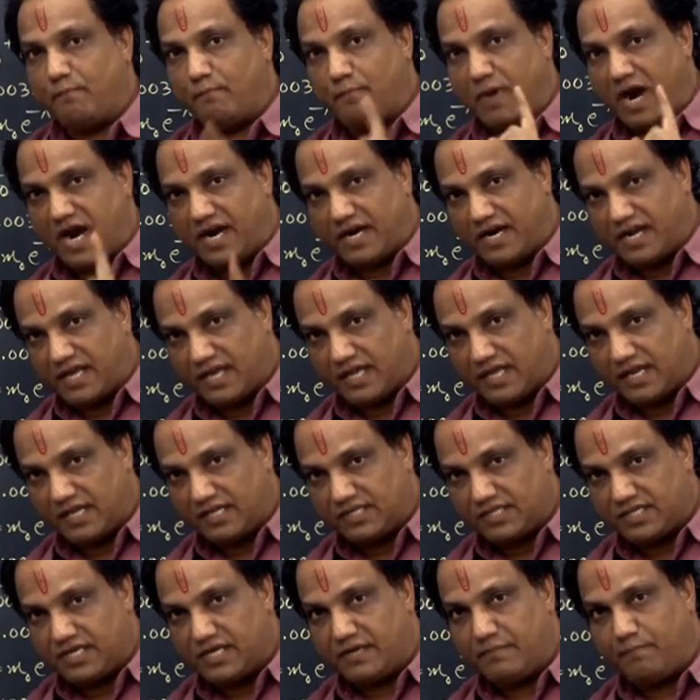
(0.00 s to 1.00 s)
binding
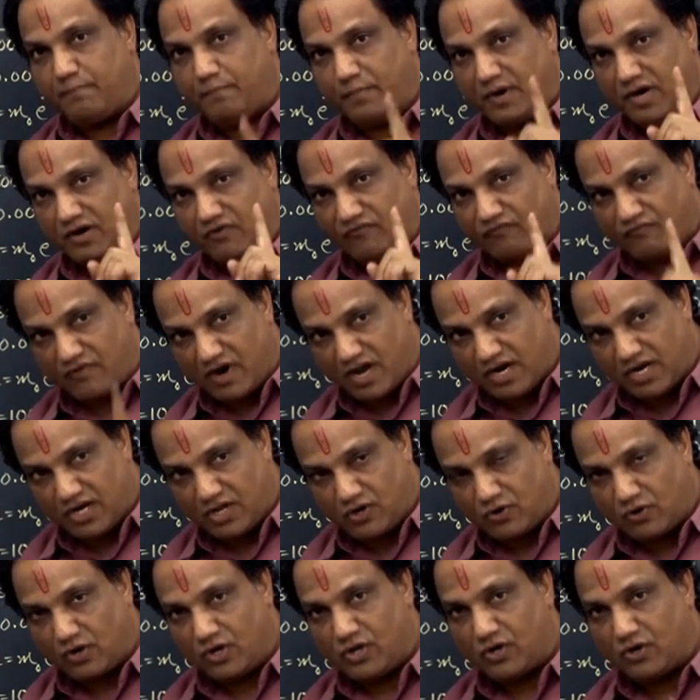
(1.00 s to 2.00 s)
energy per one
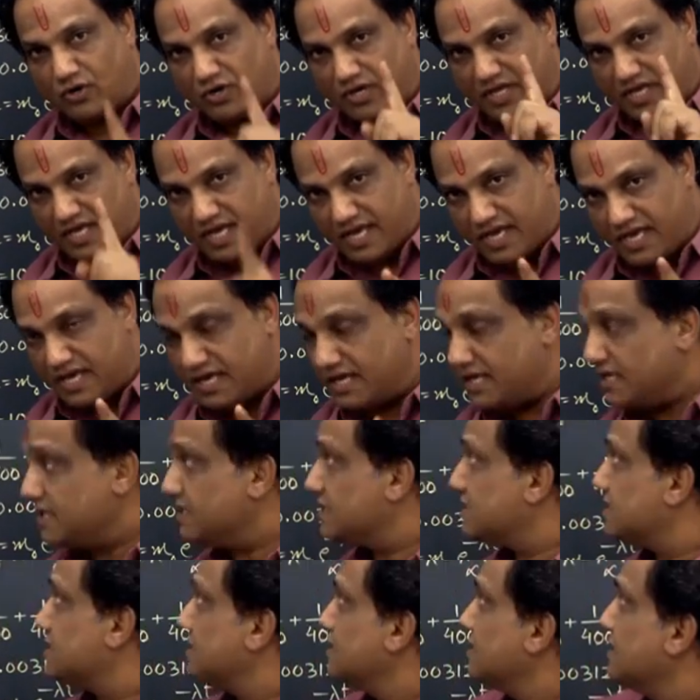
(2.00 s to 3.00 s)
nucleon
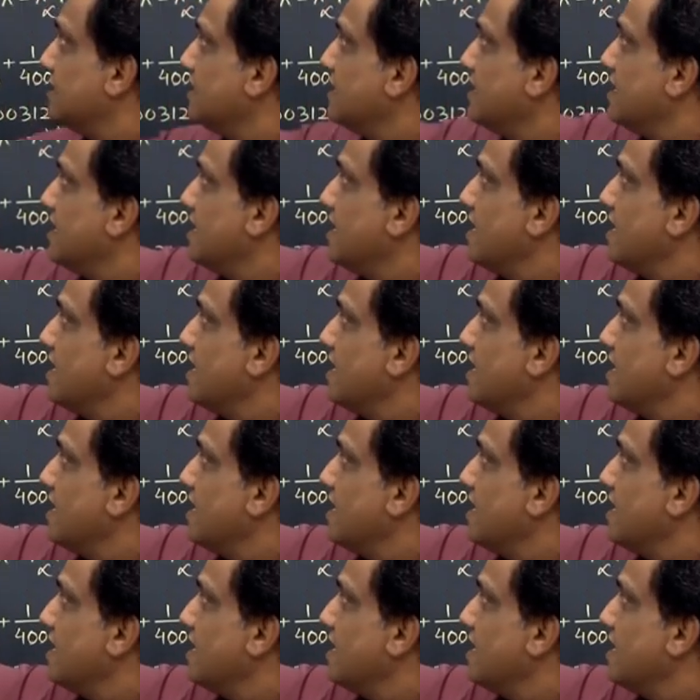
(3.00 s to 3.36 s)
is